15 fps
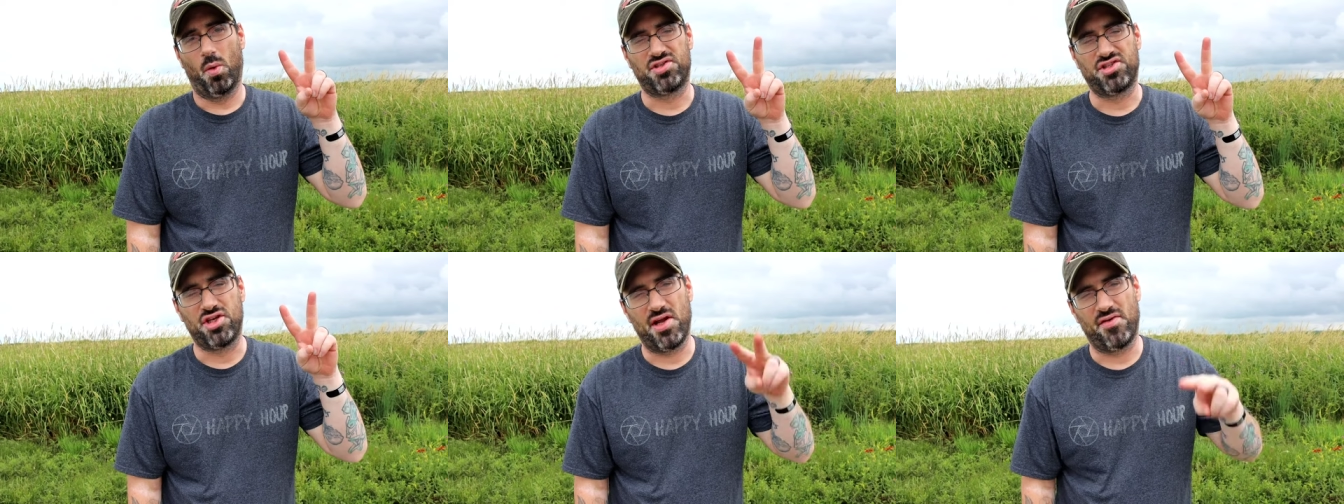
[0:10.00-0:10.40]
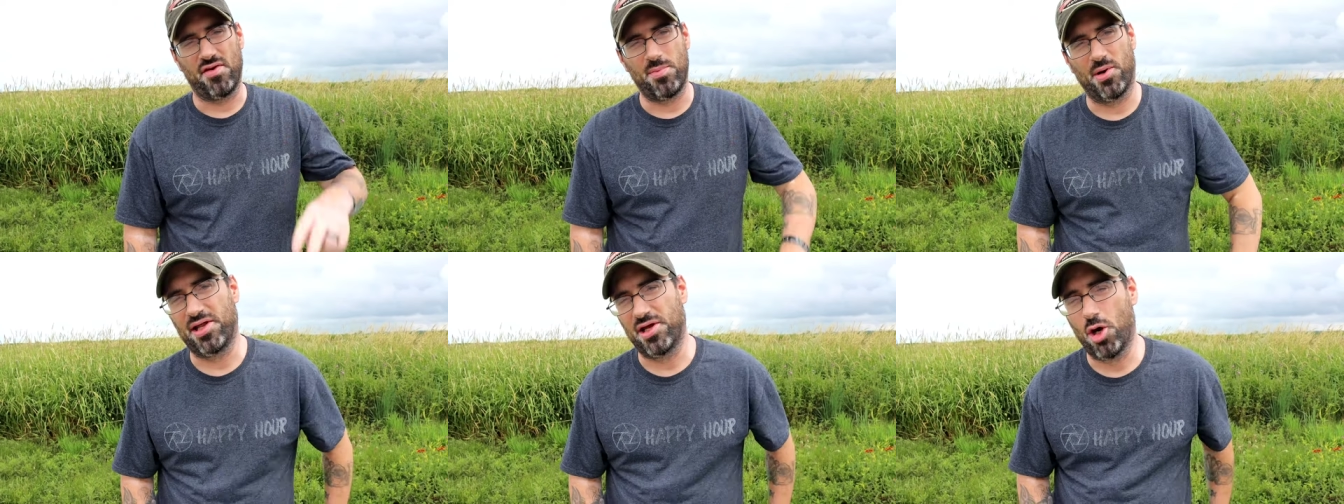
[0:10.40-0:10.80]
What's good
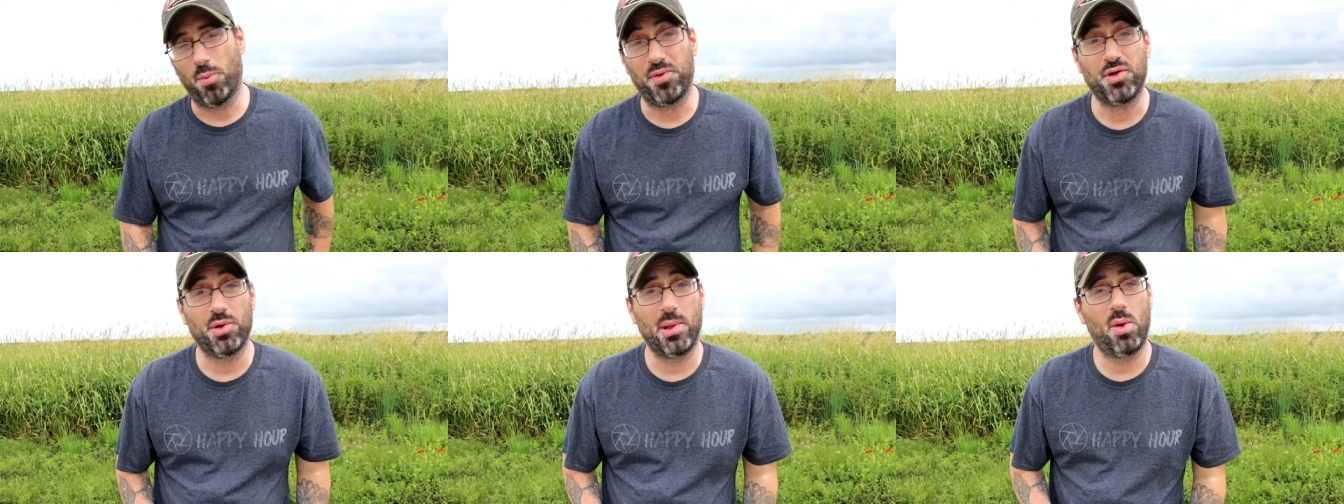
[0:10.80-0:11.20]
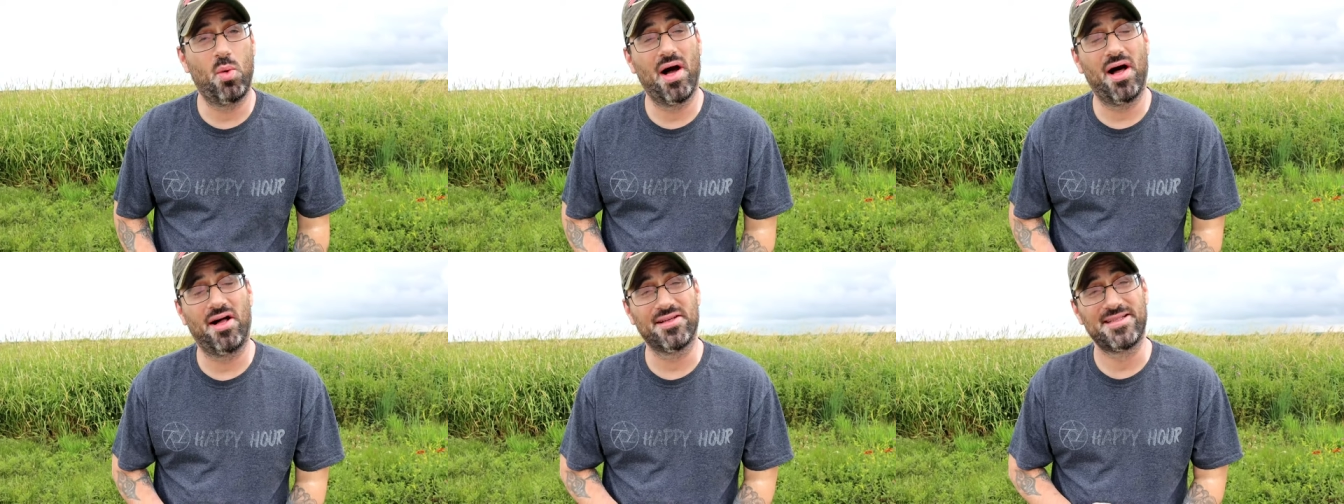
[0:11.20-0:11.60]
everybody? Hope you're doing
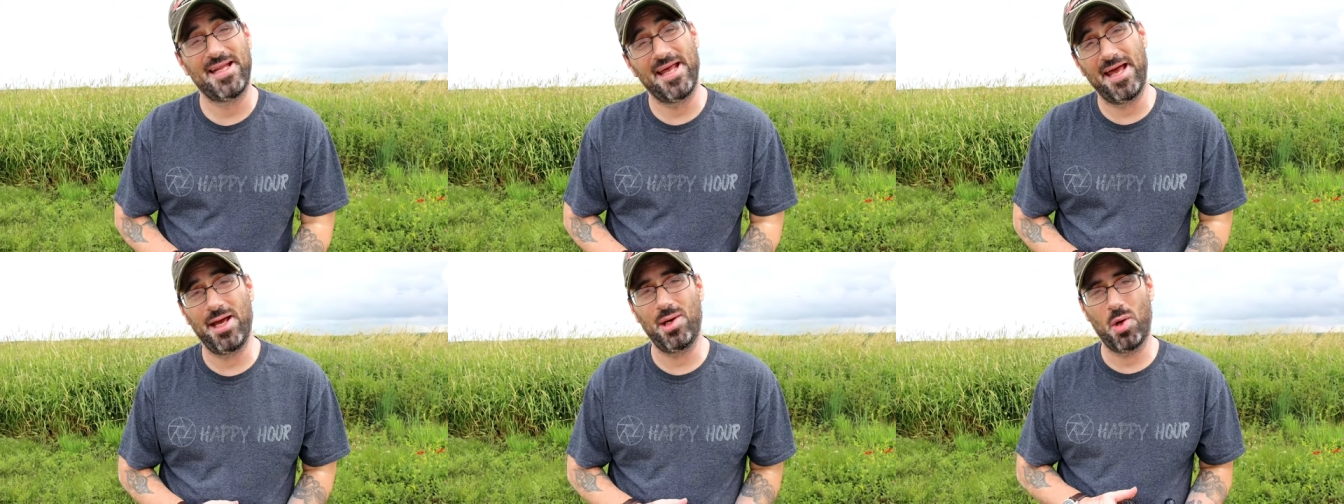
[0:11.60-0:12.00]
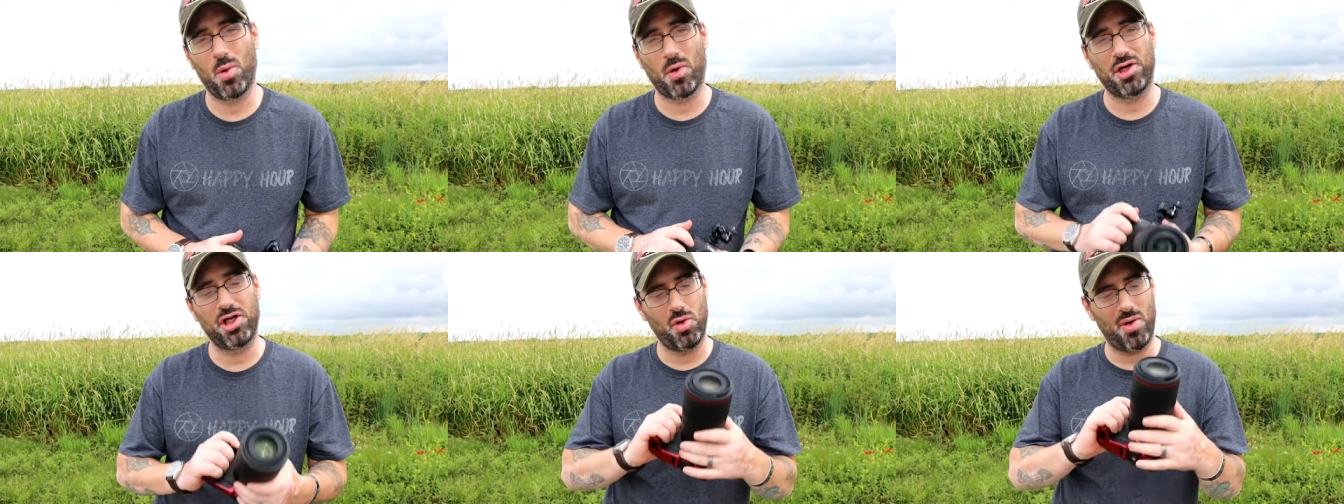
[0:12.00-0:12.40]
well. Today we're
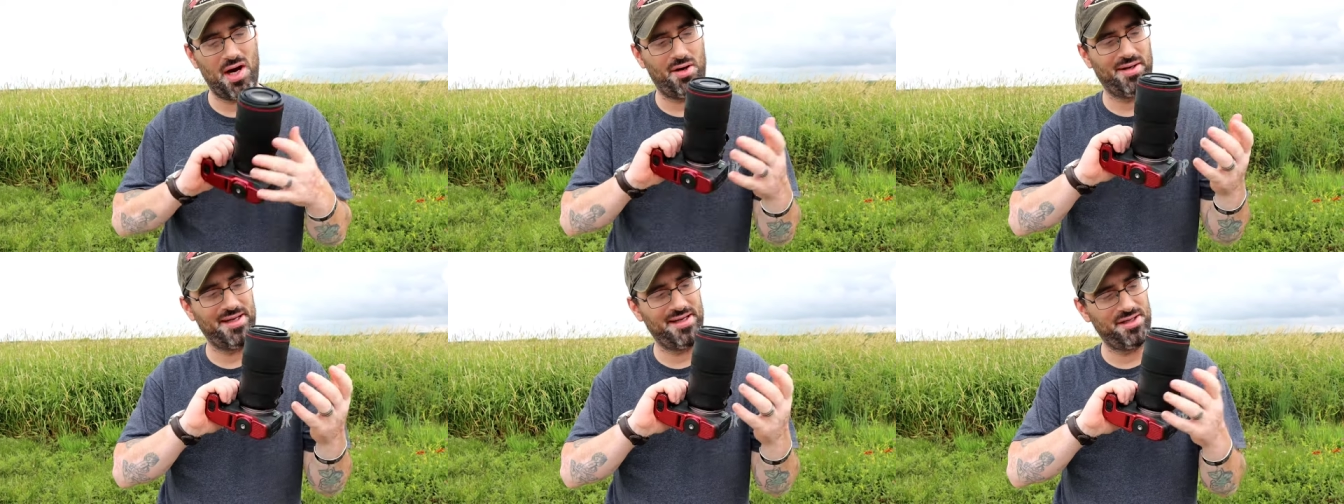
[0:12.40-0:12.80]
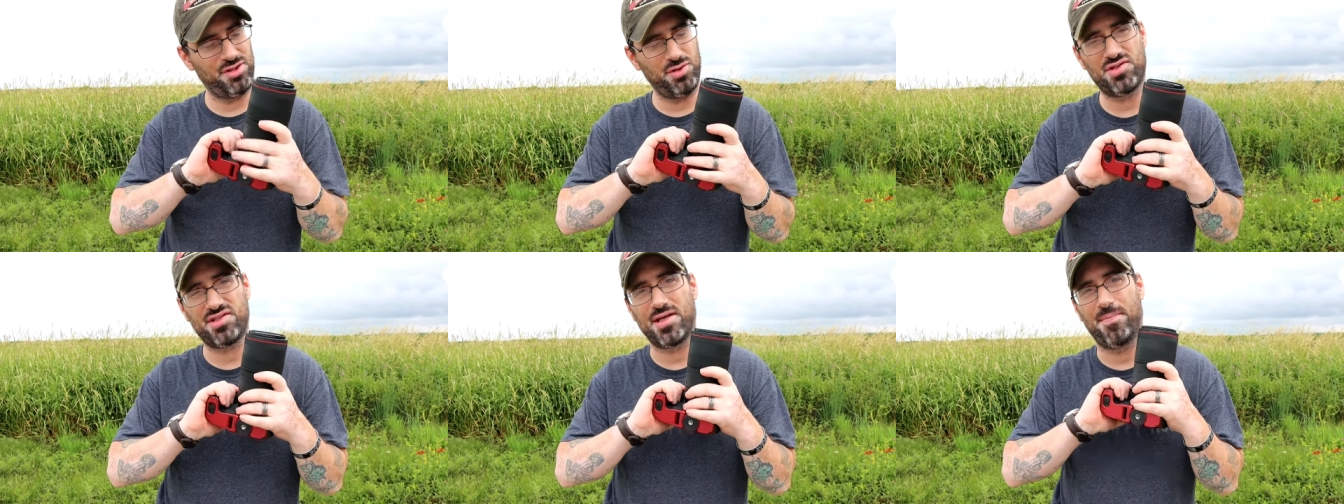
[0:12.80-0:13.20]
going to go out
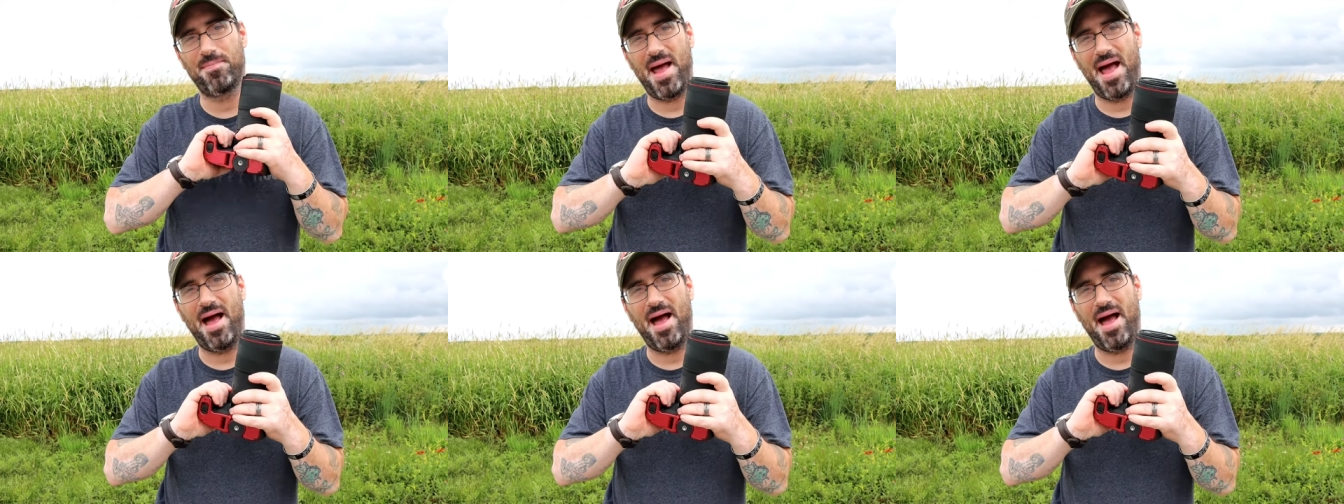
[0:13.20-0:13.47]
and do some